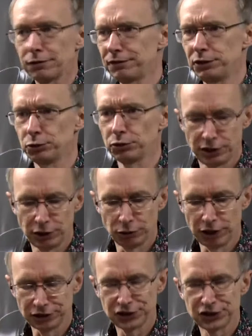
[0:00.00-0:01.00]
you'll
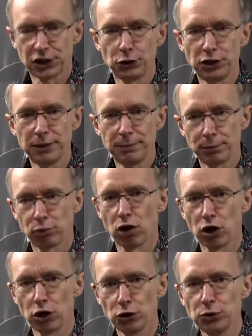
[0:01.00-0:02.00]
go to Sony,
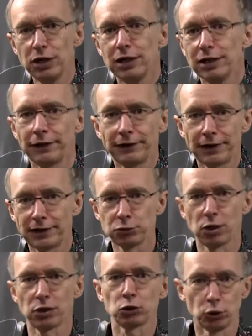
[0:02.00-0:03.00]
Pro, and then there's
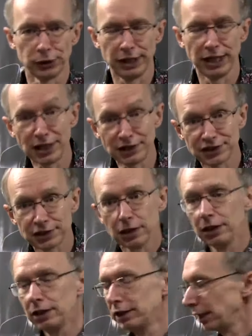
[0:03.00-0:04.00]
one called LUT.
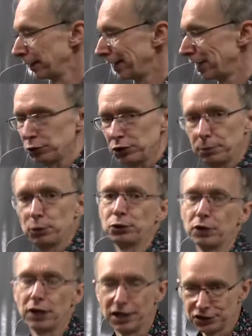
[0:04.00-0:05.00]
And that's where you put your
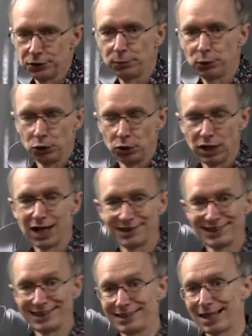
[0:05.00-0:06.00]
LUTs. So you put your
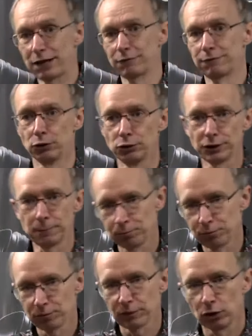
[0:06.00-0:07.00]
LUTs into that folder,
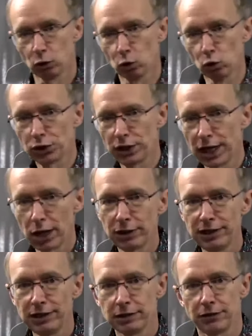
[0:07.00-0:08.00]

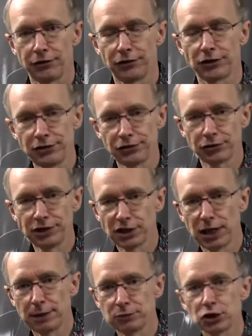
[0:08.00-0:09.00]
ordinary 33
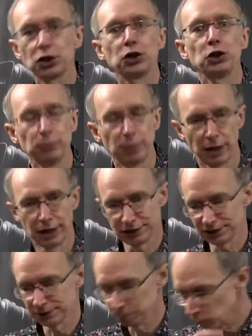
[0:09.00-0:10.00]
times cube
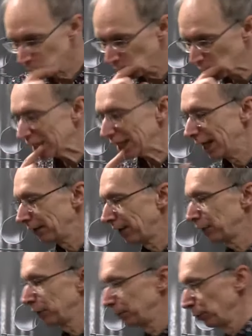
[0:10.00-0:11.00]
LUTs, and
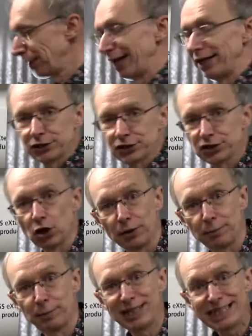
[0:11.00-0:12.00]
then you put that into
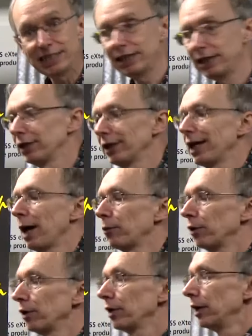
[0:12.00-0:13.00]
slot B in the
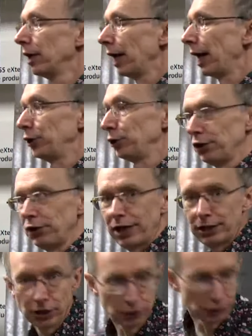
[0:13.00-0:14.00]
camera, and you can
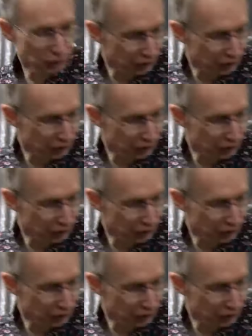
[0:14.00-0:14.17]
then go to